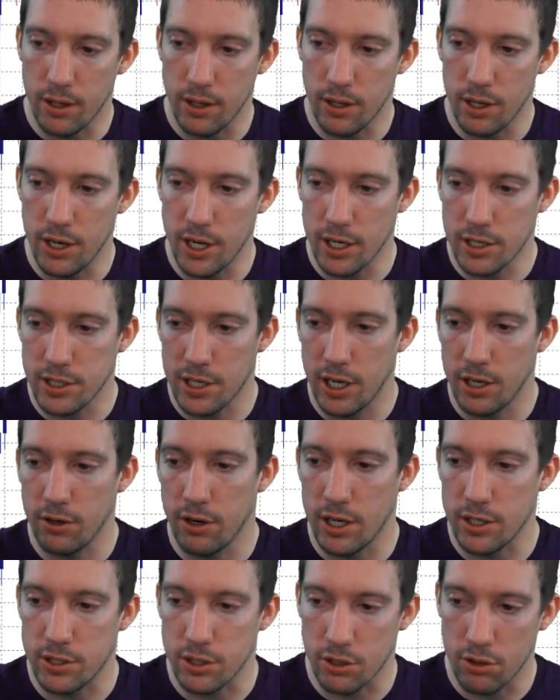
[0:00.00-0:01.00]
the next candle
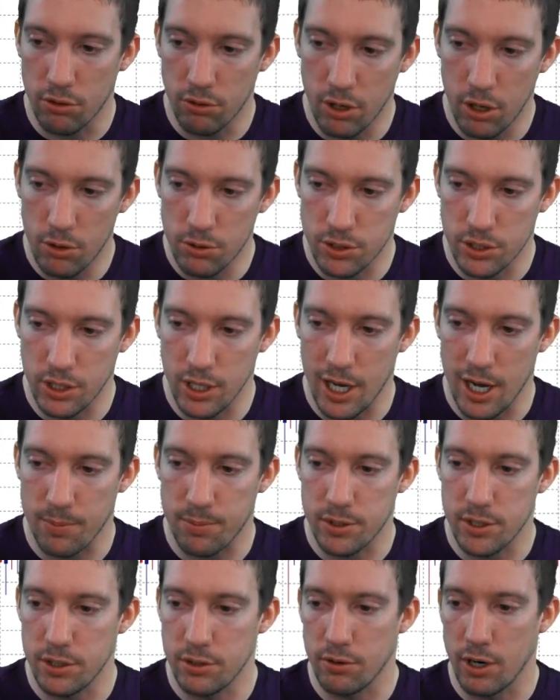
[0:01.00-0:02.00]
has to close in the
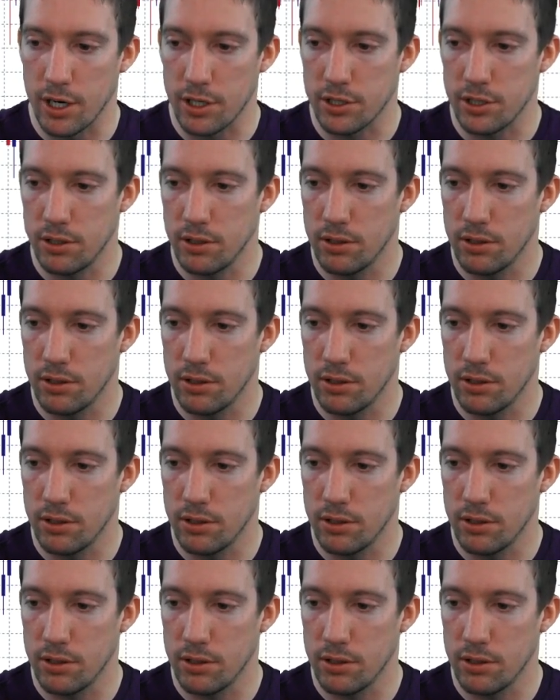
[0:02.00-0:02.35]
opposite direction.